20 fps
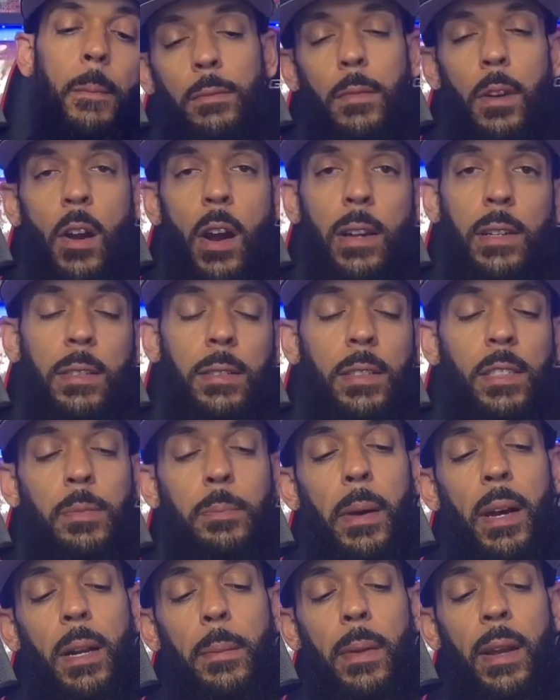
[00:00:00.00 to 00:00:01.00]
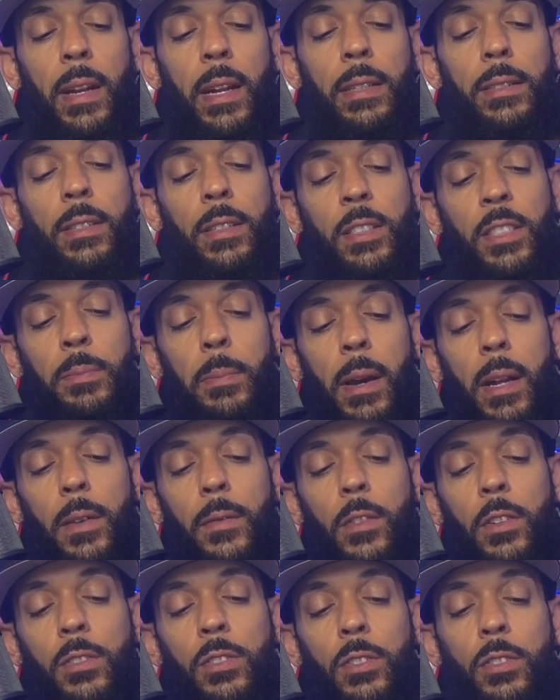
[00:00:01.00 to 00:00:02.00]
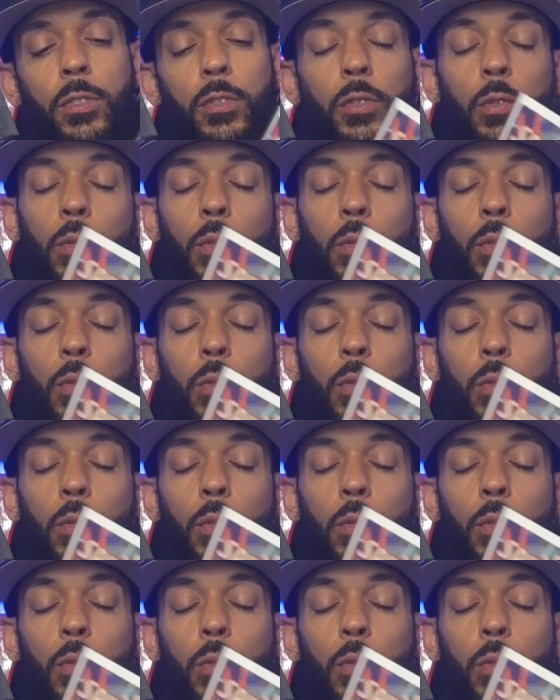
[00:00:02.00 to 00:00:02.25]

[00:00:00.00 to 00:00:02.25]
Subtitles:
All right, this is Spider-Man Into the Spider-Verse Issue